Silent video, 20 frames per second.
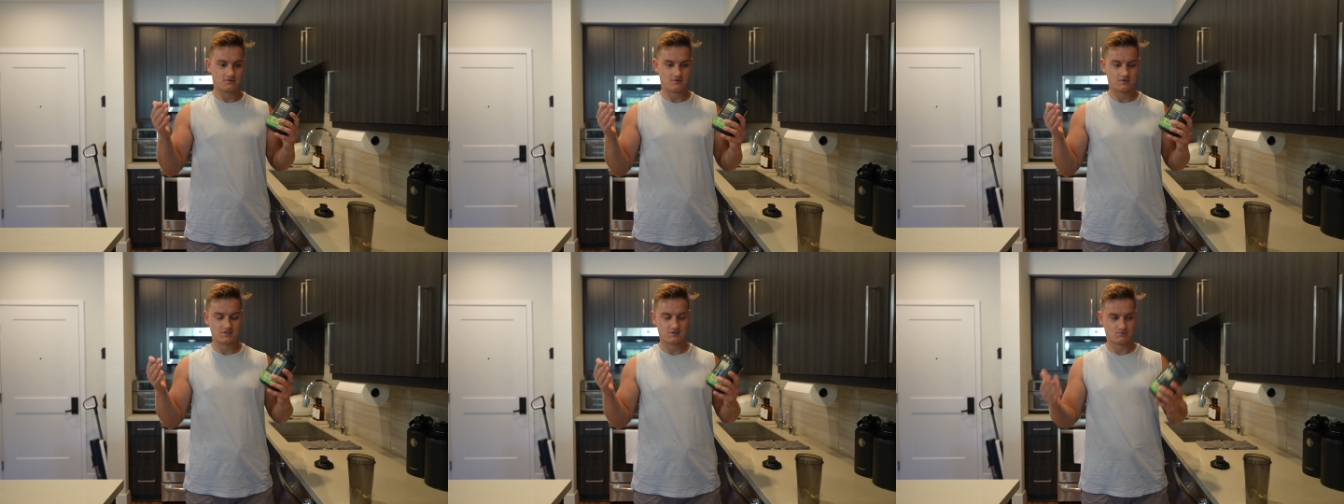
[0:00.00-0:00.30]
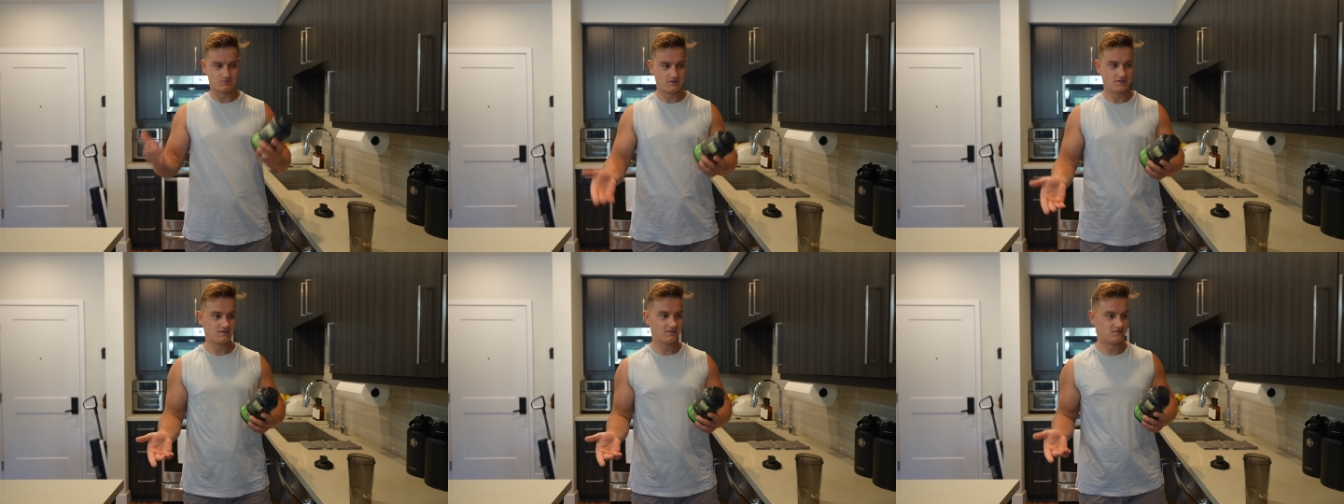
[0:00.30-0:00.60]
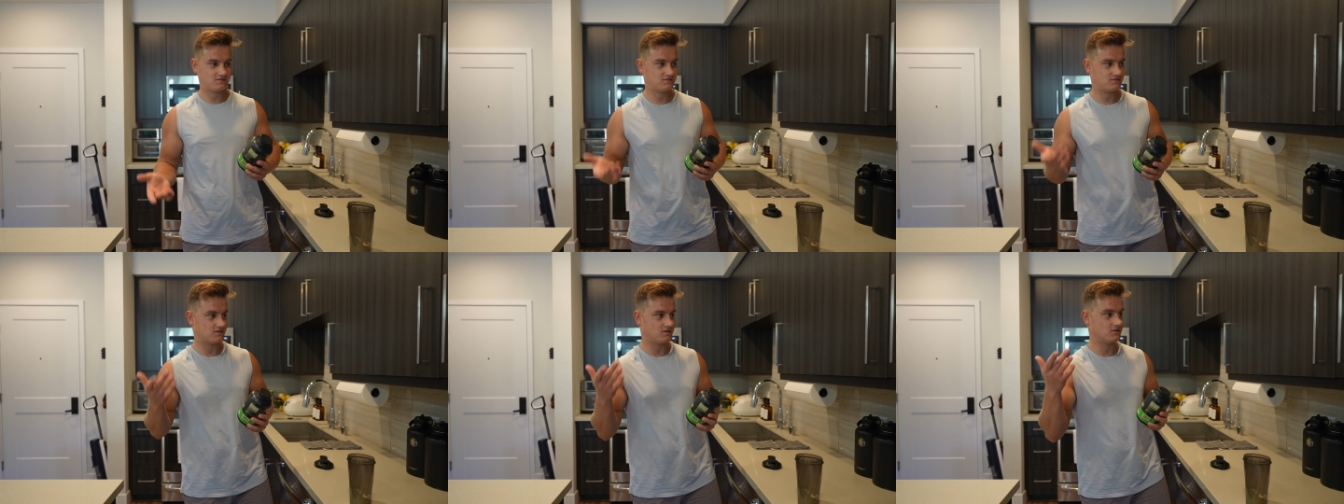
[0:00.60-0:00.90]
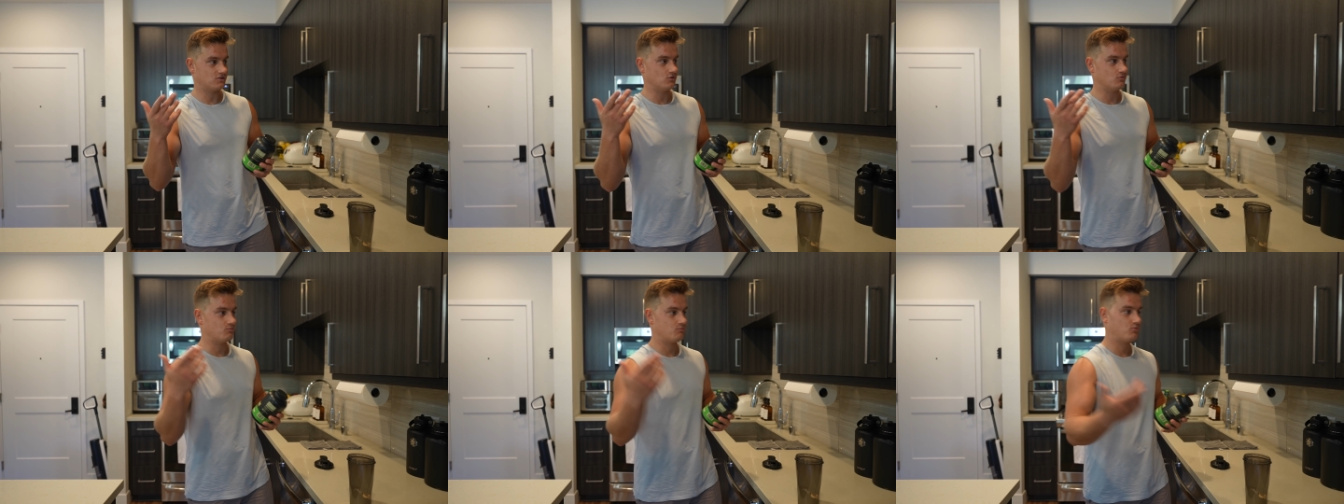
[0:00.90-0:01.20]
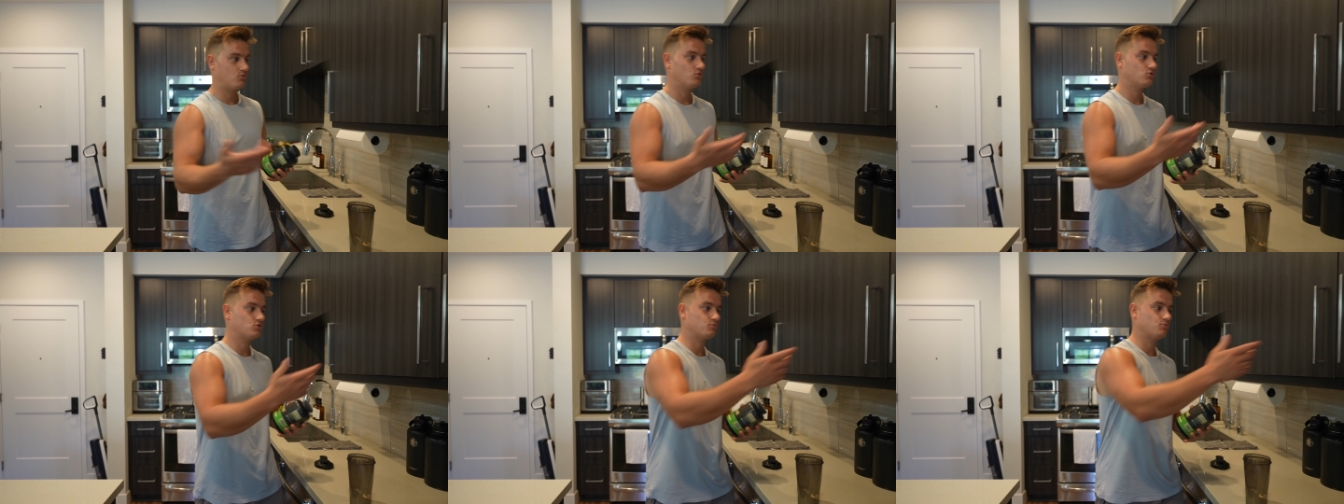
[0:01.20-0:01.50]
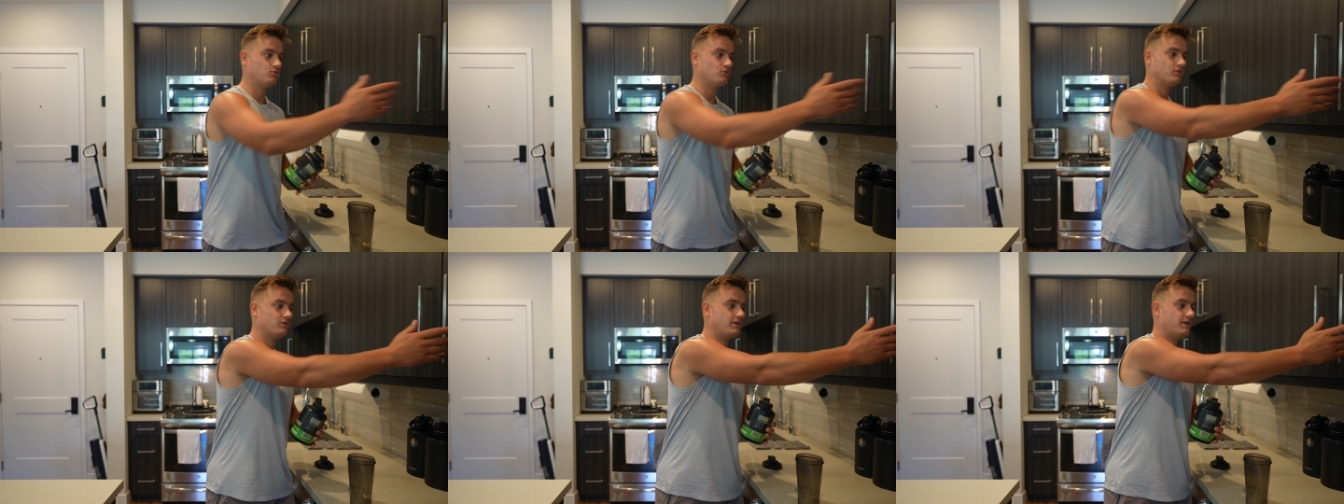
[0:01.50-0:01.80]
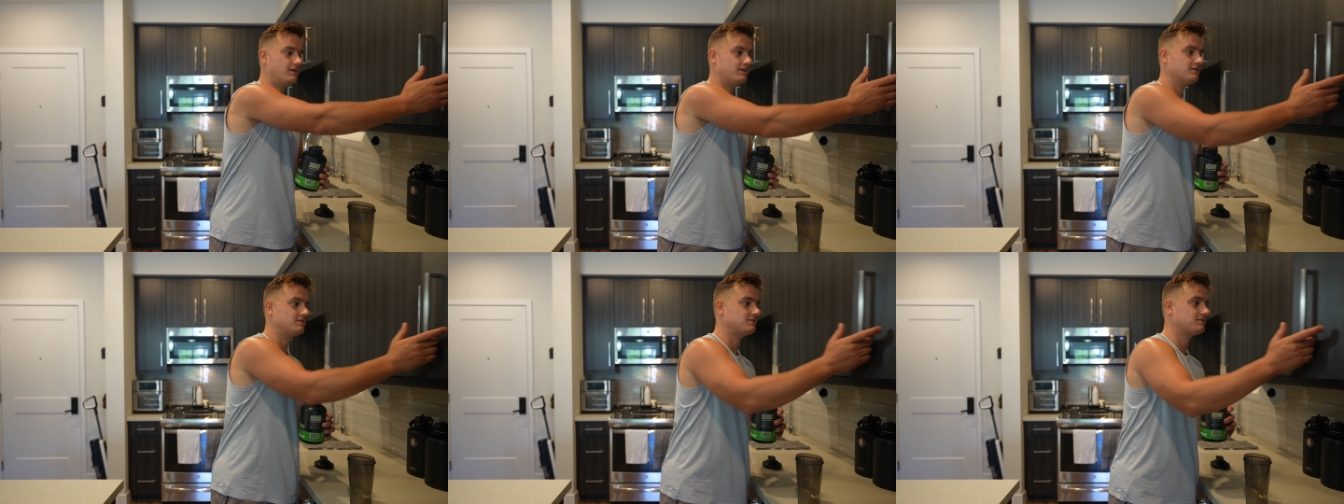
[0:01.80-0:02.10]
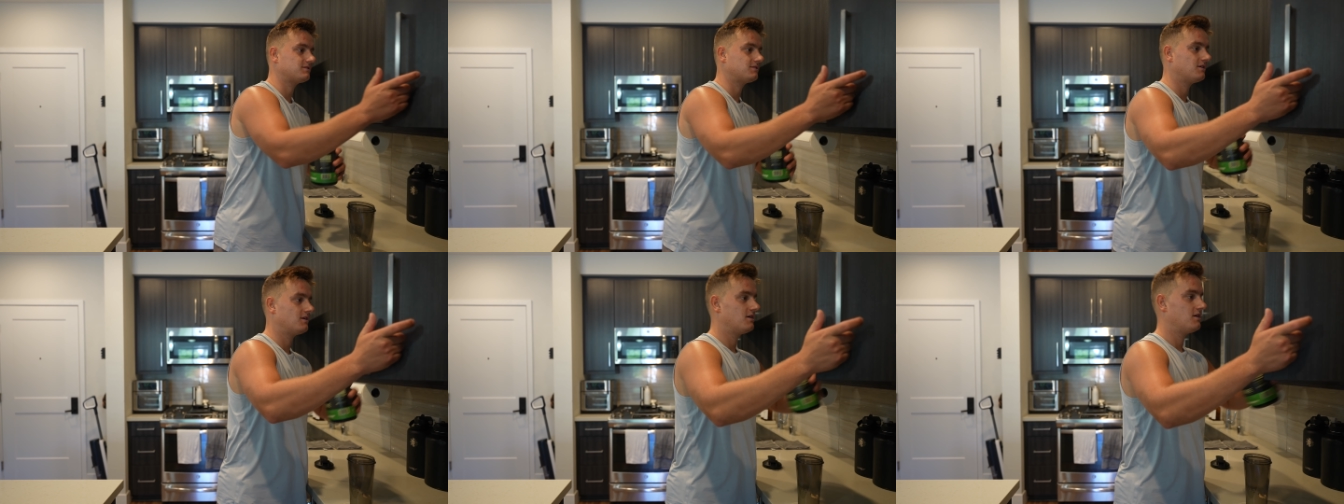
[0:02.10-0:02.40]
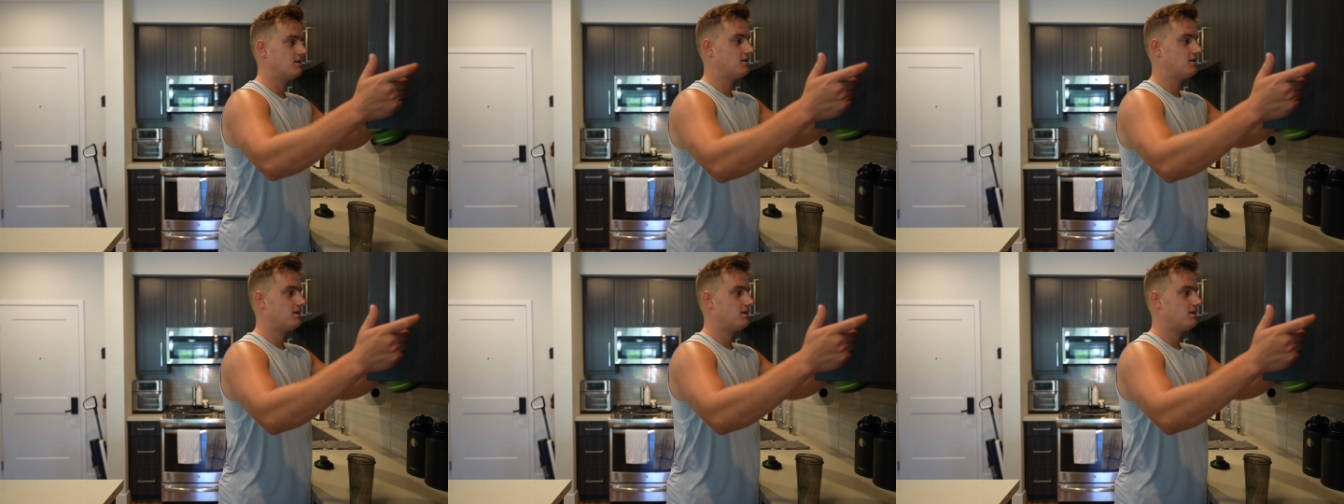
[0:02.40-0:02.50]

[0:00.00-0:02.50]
split. I do push pull legs.